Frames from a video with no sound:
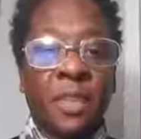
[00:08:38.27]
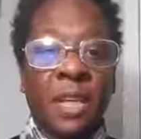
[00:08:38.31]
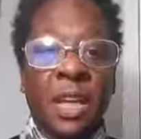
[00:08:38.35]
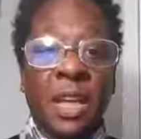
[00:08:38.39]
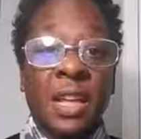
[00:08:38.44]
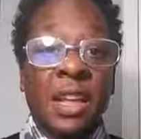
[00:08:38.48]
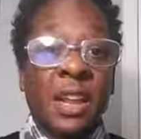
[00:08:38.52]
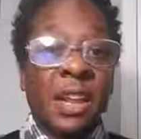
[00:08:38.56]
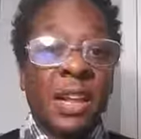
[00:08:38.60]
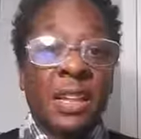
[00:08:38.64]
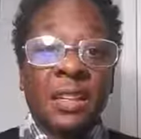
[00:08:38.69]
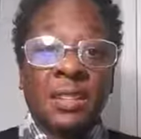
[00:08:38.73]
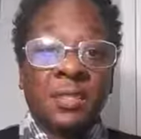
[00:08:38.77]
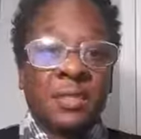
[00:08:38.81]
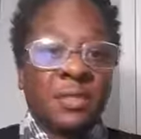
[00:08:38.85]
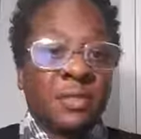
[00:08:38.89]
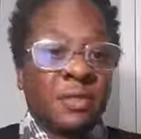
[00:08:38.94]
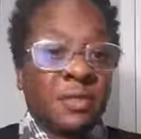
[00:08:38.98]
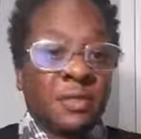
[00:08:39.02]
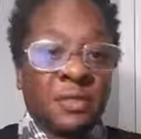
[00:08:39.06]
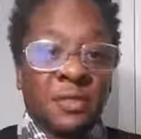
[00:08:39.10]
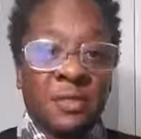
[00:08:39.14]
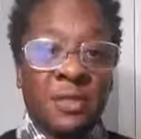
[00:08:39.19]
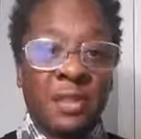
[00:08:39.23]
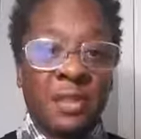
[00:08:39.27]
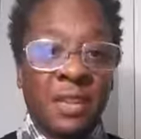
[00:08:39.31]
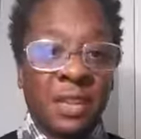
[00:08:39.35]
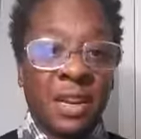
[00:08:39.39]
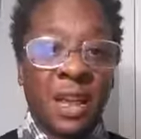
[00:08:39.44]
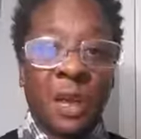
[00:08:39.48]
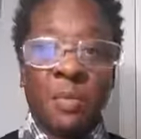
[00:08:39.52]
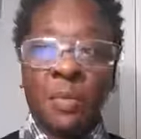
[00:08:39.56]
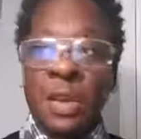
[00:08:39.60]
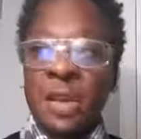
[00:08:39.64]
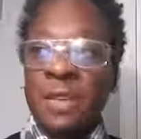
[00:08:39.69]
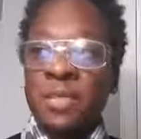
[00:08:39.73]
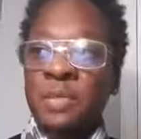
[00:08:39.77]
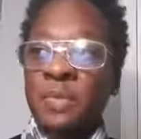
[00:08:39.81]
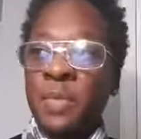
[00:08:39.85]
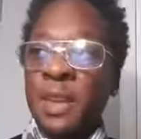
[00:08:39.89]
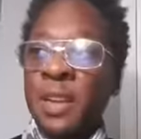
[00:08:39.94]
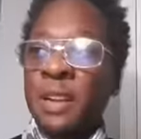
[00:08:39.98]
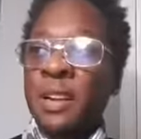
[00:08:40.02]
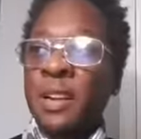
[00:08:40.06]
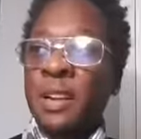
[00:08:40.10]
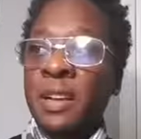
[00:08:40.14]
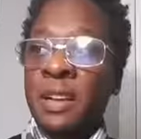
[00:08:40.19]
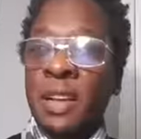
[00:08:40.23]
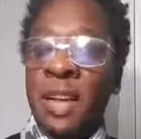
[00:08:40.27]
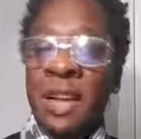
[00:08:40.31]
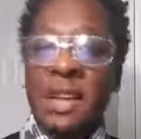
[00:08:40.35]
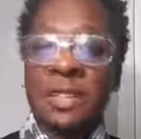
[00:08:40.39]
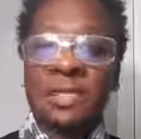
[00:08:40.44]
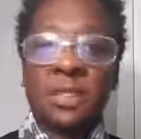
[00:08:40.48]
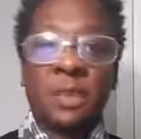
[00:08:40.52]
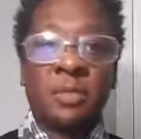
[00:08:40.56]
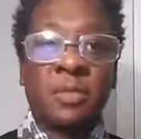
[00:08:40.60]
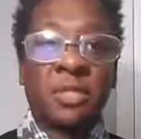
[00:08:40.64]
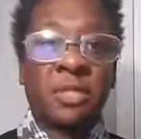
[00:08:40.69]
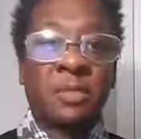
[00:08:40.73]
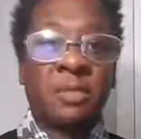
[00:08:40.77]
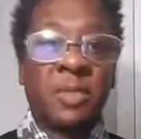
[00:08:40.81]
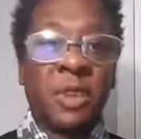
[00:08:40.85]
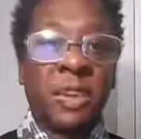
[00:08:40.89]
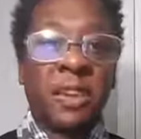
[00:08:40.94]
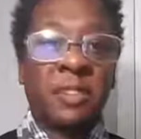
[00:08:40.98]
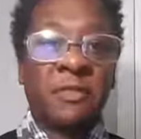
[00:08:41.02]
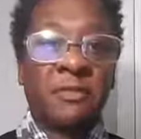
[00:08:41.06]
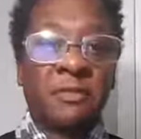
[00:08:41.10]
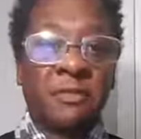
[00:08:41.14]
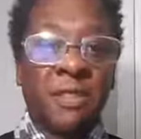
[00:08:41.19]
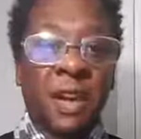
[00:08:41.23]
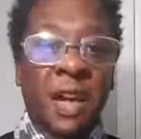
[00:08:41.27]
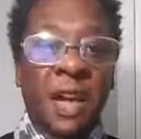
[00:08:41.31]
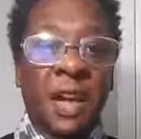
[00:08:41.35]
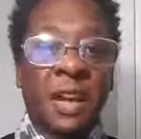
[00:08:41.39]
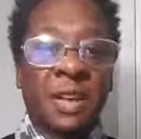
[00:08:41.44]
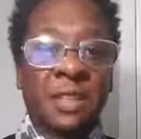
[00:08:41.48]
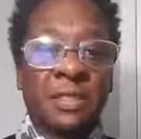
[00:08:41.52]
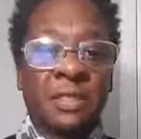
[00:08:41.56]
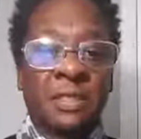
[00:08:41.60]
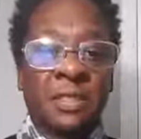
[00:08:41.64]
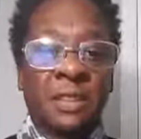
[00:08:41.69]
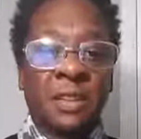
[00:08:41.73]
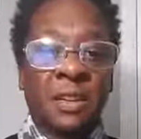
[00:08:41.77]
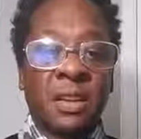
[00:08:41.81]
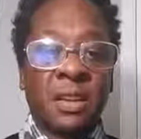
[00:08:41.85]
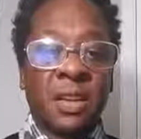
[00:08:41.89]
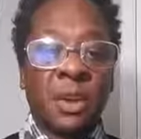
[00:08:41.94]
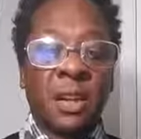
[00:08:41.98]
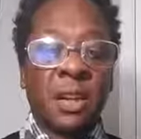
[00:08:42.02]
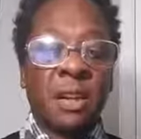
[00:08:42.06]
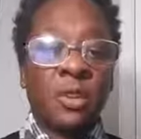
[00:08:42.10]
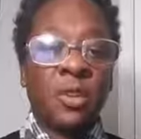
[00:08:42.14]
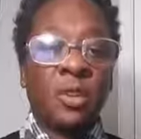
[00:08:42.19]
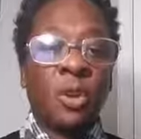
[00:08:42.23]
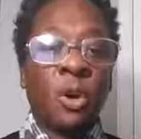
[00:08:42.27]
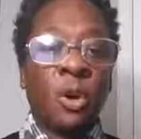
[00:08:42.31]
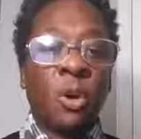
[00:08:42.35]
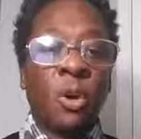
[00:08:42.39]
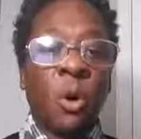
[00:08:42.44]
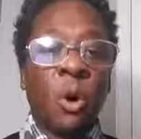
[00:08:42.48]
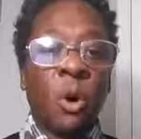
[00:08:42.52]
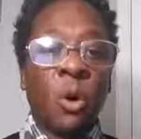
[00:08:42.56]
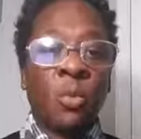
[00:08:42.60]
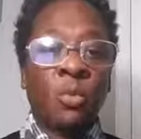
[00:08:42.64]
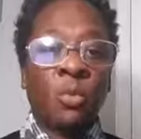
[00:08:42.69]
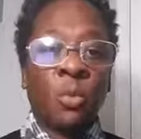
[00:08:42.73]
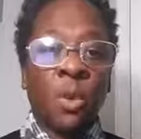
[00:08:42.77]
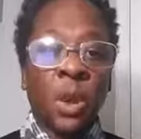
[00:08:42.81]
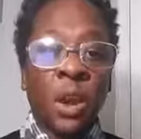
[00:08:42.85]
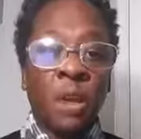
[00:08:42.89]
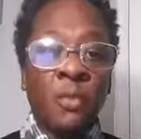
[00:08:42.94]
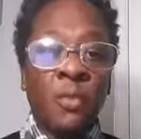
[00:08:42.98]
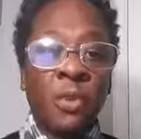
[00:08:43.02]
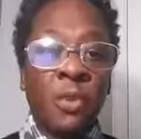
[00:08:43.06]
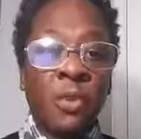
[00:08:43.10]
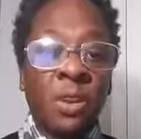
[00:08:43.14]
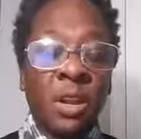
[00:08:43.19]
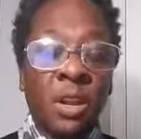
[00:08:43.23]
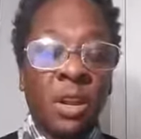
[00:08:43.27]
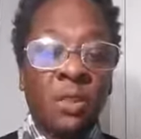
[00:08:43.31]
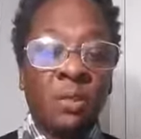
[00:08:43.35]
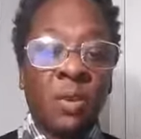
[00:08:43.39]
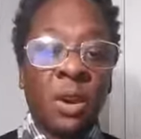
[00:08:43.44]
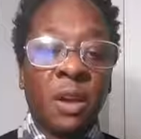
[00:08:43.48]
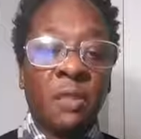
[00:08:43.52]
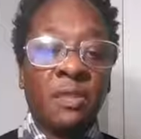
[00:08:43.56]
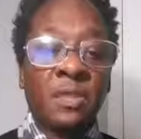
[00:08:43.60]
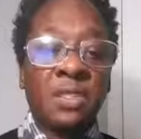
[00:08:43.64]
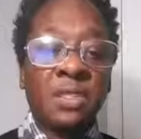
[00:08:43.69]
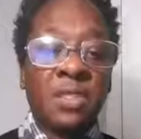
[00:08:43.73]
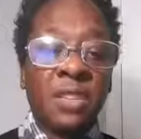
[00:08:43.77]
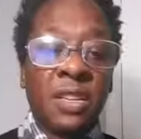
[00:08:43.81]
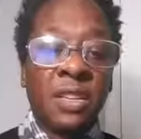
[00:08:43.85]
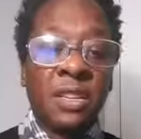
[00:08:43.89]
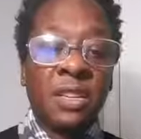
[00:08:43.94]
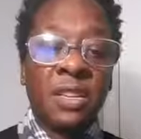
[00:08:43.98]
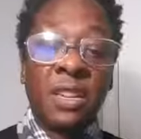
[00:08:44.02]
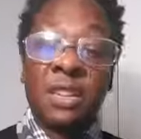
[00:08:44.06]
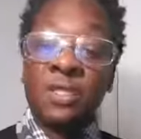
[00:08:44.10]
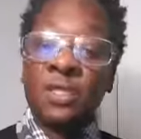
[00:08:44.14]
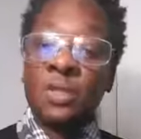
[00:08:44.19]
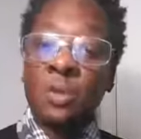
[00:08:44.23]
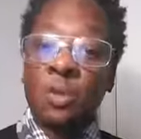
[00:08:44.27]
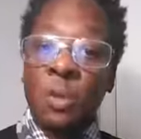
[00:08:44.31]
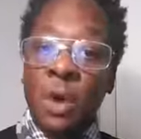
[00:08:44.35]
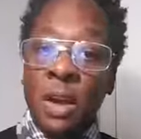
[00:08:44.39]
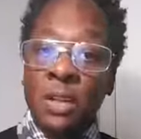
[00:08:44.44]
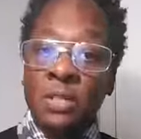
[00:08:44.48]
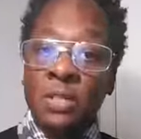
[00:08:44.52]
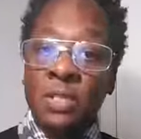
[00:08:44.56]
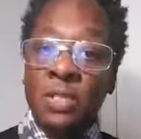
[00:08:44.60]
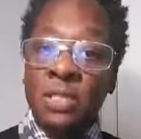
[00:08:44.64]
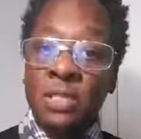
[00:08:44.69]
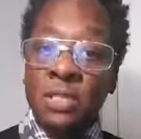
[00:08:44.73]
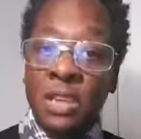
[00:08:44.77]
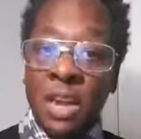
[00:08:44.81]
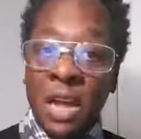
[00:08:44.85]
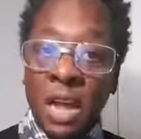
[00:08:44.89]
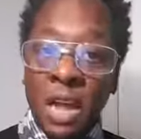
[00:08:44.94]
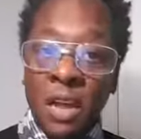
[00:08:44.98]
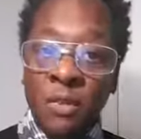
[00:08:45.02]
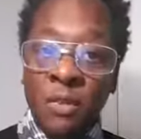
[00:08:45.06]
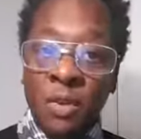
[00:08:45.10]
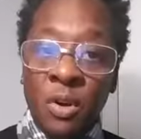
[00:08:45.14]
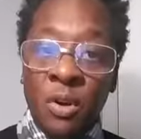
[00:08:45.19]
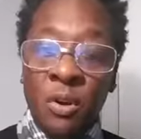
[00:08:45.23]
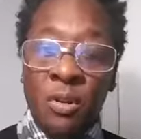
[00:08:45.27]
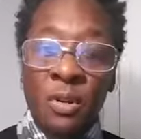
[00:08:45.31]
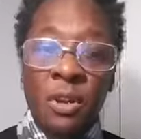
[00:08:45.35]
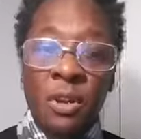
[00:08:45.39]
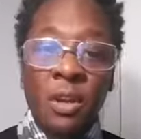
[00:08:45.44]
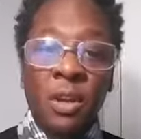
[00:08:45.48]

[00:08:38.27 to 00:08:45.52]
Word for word: It is. And I'm not speaking against, I'm just speaking facts. You go home, wherever you live, wherever city that you're watching this live on,